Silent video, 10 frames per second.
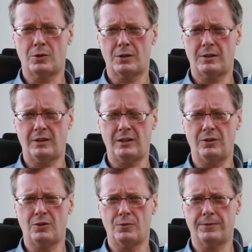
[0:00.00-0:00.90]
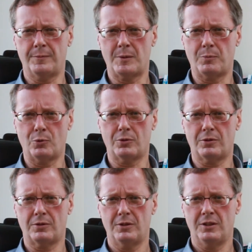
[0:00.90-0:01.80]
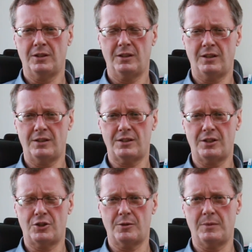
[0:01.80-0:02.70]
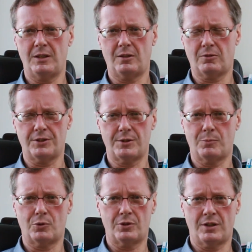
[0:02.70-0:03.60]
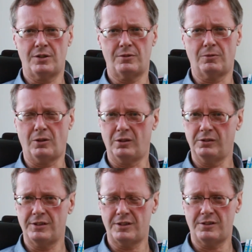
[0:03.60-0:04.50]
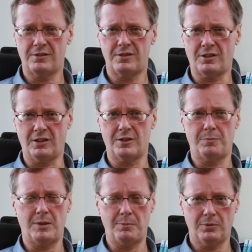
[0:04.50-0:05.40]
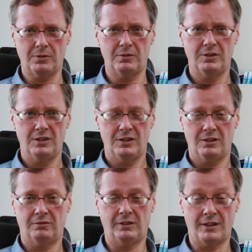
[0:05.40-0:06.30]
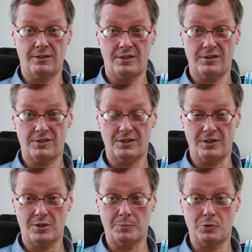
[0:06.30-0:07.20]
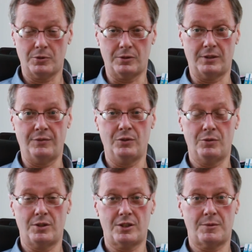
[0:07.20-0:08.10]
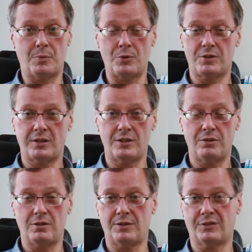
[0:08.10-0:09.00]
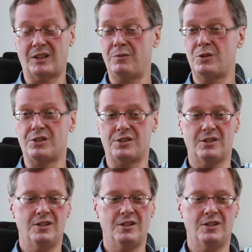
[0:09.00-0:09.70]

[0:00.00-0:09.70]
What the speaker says: they could go from the border inside Germany across the border into Holland and talk to people right on the other side of the border, even though it's supposedly 2 different languages.